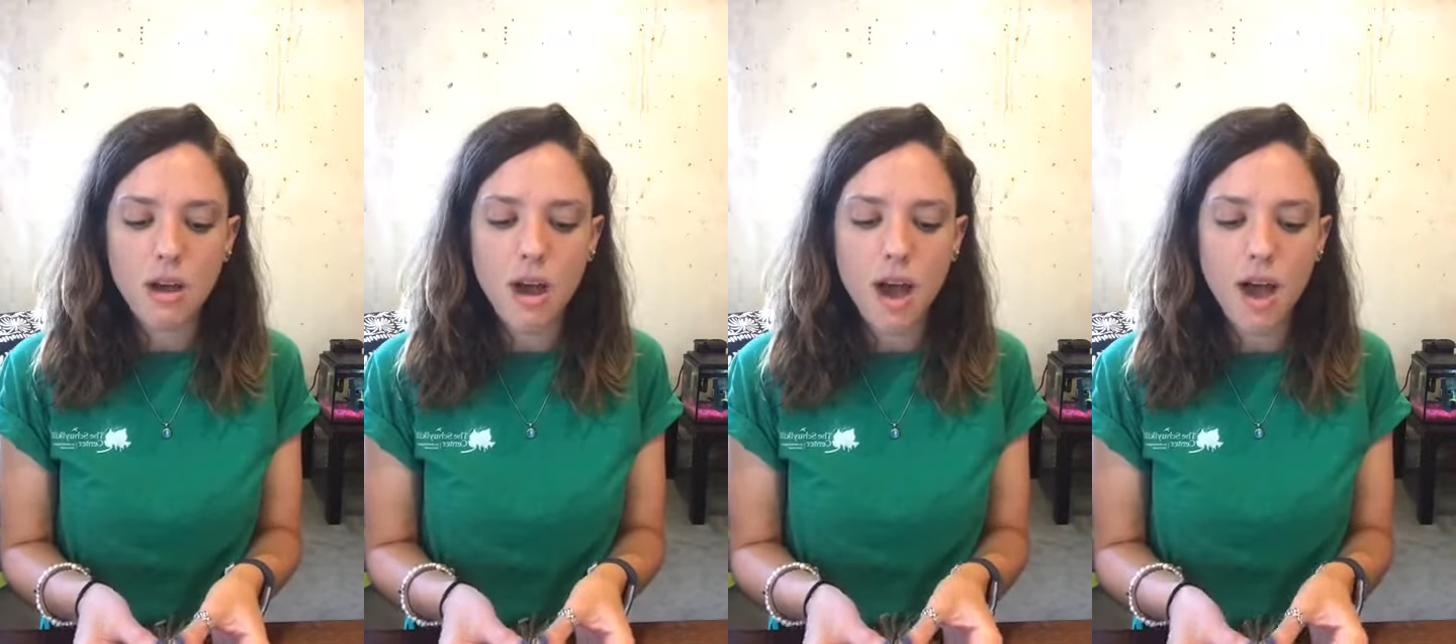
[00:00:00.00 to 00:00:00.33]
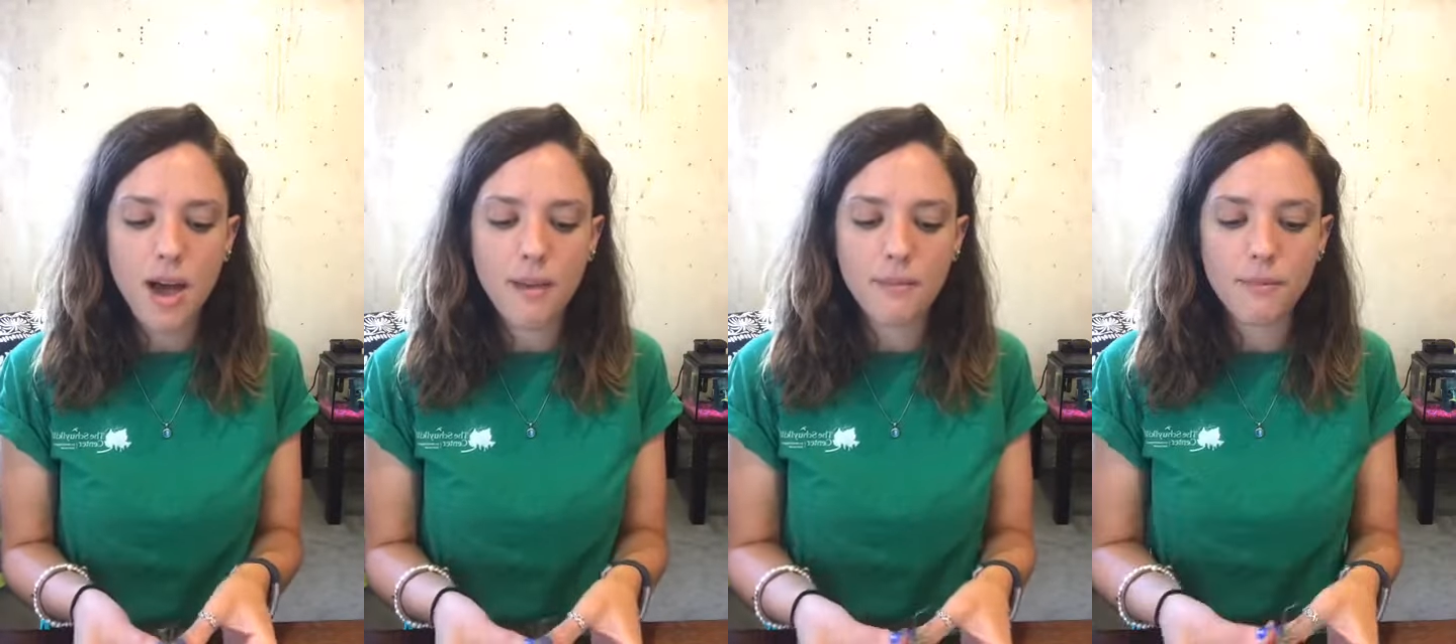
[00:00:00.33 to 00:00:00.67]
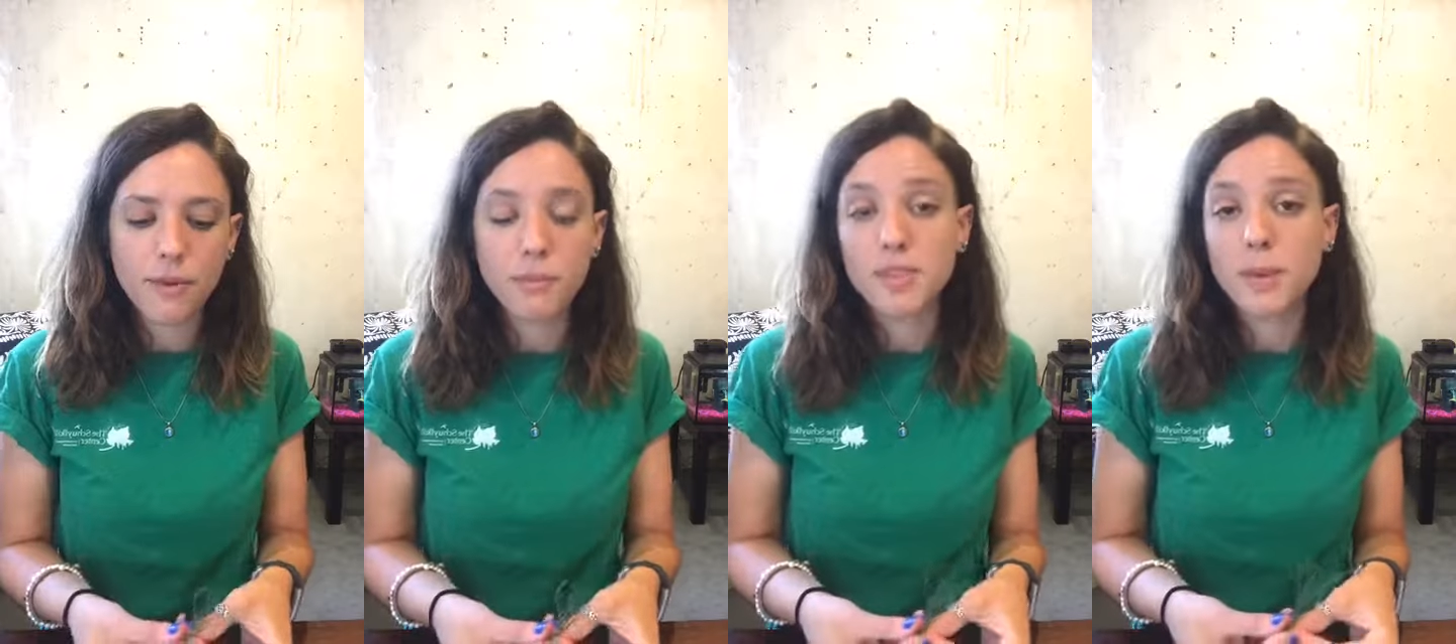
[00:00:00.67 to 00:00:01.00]
um,
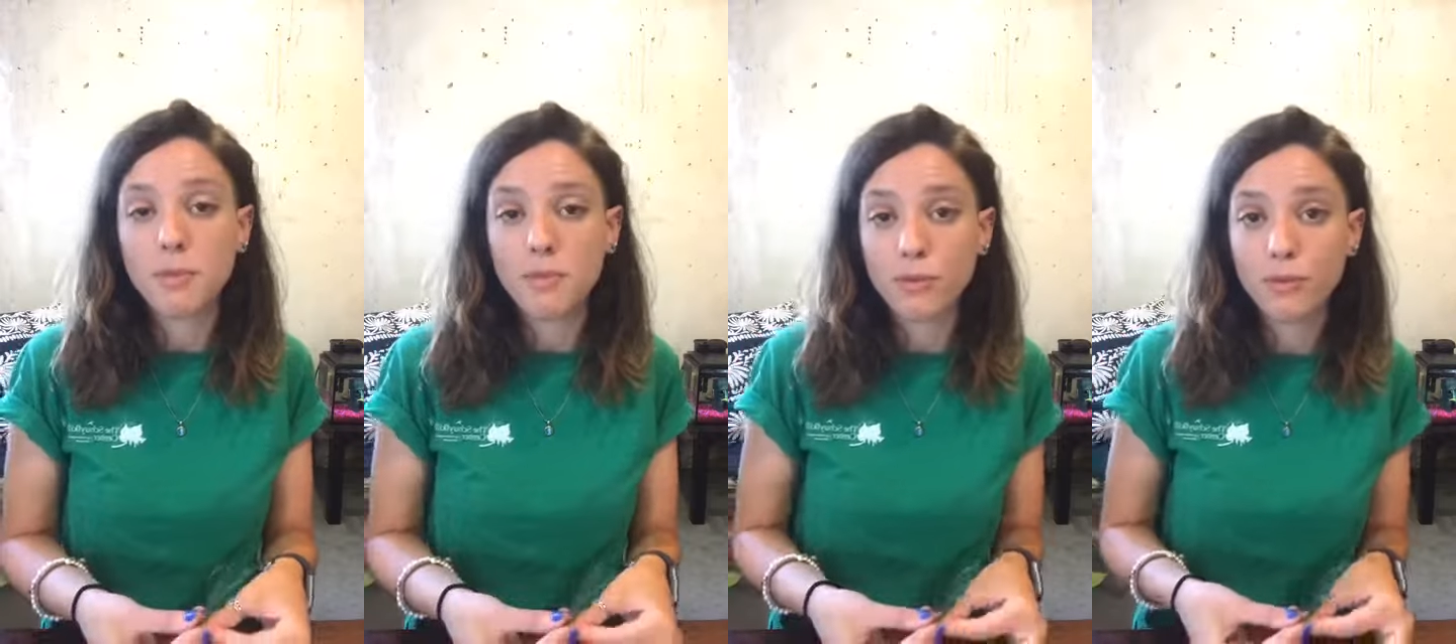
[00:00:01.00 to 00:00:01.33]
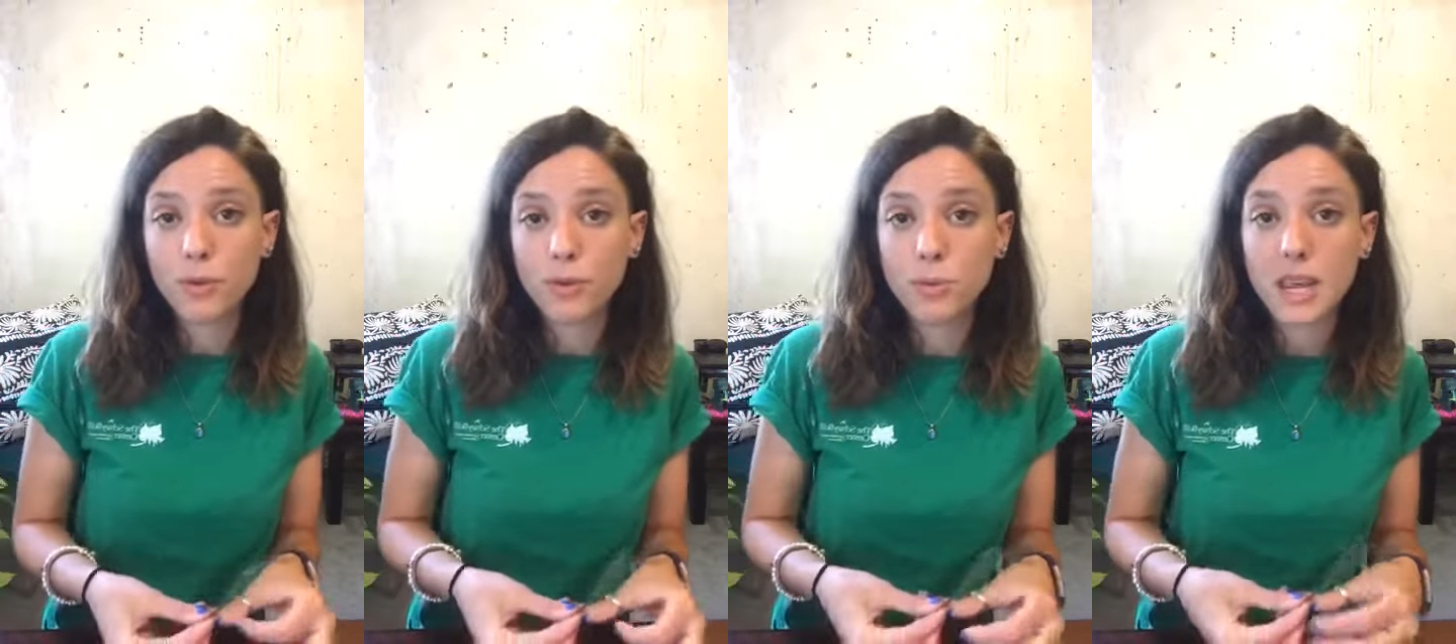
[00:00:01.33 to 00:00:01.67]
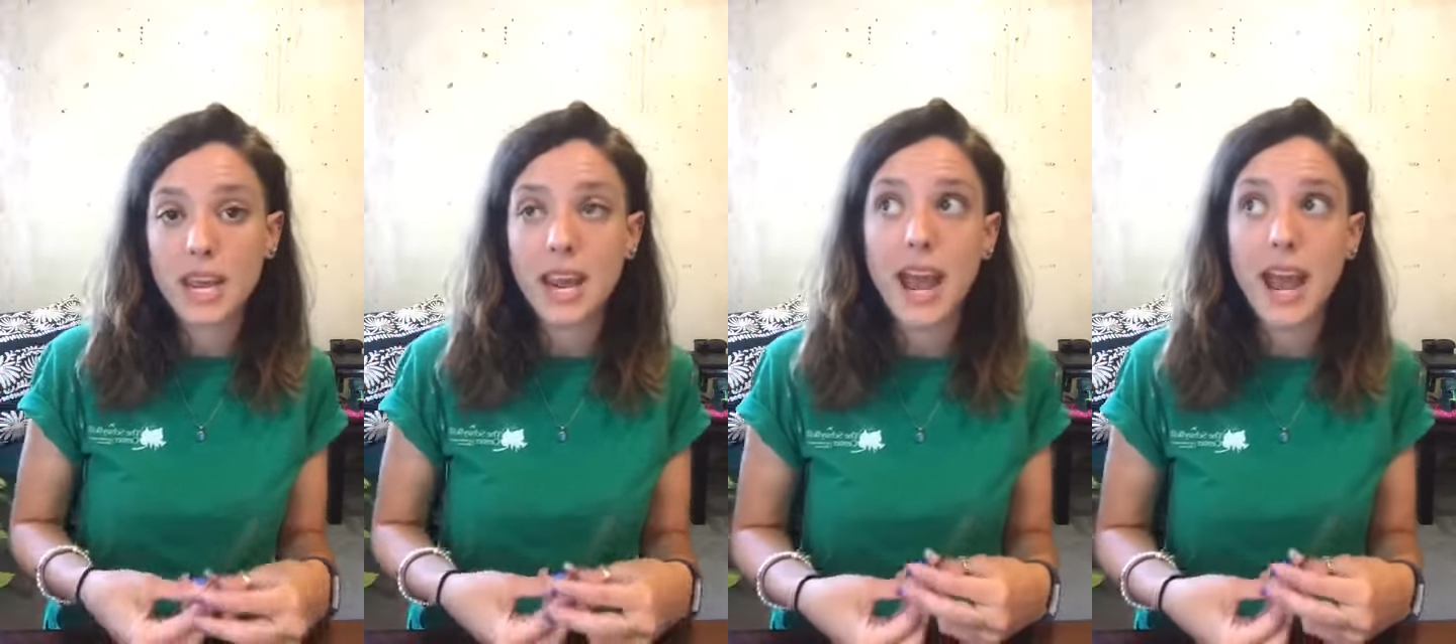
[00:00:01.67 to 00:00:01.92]
from some of the foods we eat,